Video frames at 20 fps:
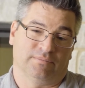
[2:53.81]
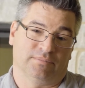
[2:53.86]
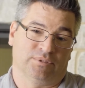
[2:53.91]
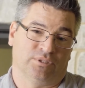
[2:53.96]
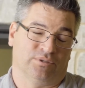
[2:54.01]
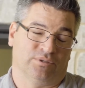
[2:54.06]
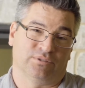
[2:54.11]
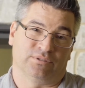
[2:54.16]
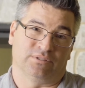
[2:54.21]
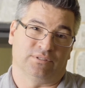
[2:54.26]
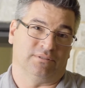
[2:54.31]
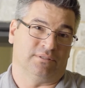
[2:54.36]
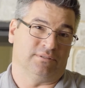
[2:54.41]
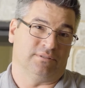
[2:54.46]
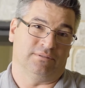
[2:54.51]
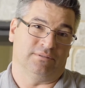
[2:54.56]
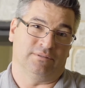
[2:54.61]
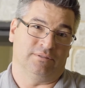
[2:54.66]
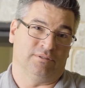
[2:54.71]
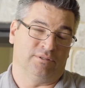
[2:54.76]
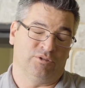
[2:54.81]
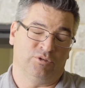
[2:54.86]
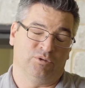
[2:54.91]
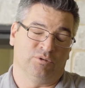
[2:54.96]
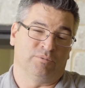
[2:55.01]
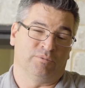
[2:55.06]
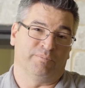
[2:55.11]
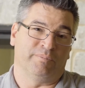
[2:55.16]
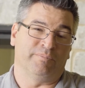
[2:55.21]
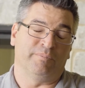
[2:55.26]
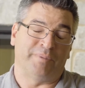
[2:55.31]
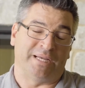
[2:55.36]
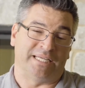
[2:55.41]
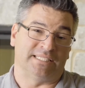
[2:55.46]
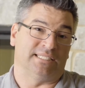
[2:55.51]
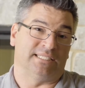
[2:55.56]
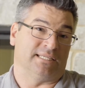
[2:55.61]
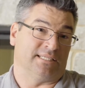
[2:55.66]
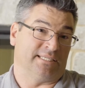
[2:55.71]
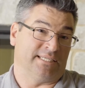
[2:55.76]
So you're
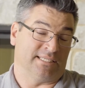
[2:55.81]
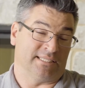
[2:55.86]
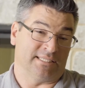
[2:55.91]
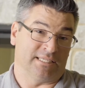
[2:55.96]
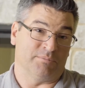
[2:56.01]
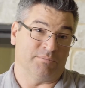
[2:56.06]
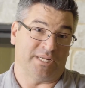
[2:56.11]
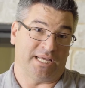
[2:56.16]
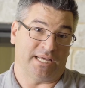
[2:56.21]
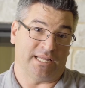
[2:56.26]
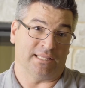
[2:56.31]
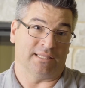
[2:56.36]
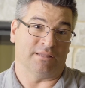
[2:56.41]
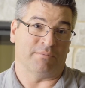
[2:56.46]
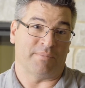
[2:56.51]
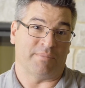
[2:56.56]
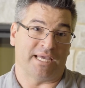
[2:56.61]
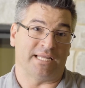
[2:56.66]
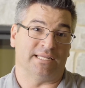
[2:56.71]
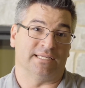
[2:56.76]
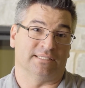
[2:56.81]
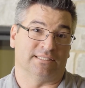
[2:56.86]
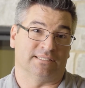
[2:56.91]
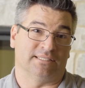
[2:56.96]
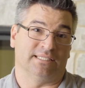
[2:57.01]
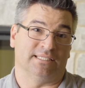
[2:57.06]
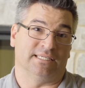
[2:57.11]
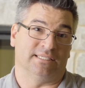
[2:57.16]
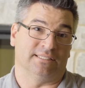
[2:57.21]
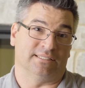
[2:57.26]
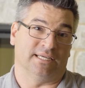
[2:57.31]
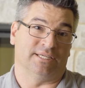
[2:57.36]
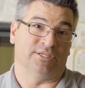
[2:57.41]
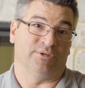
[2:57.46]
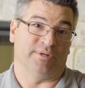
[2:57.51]
basically eliminating the maintenance needs that